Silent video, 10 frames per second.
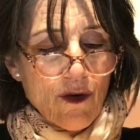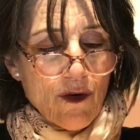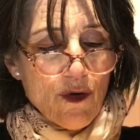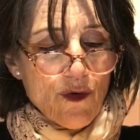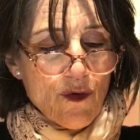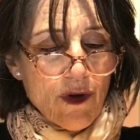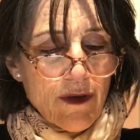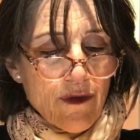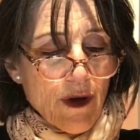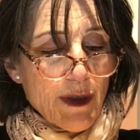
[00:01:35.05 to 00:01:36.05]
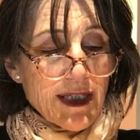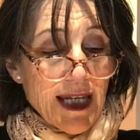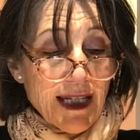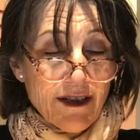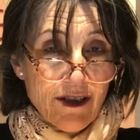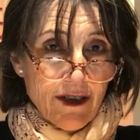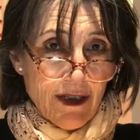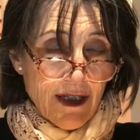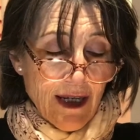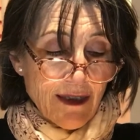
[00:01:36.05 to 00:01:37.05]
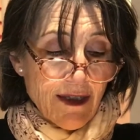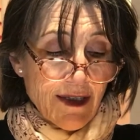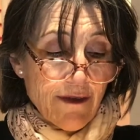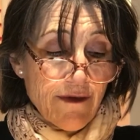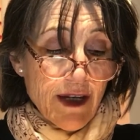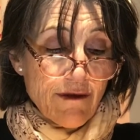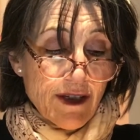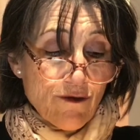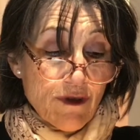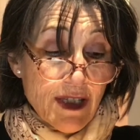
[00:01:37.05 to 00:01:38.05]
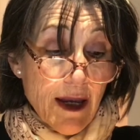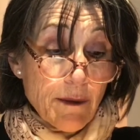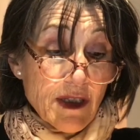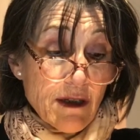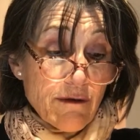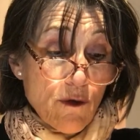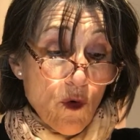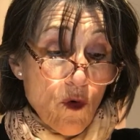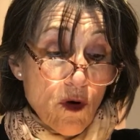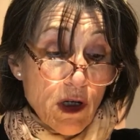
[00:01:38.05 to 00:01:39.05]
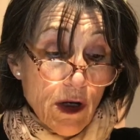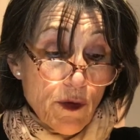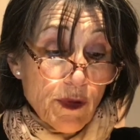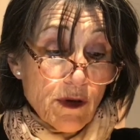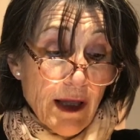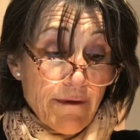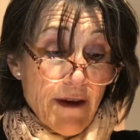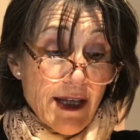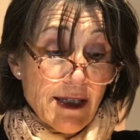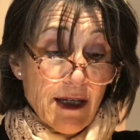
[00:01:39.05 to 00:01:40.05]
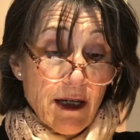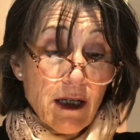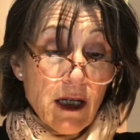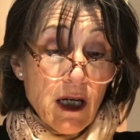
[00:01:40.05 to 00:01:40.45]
who, though intelligent, had the severest receptive or global aphasia,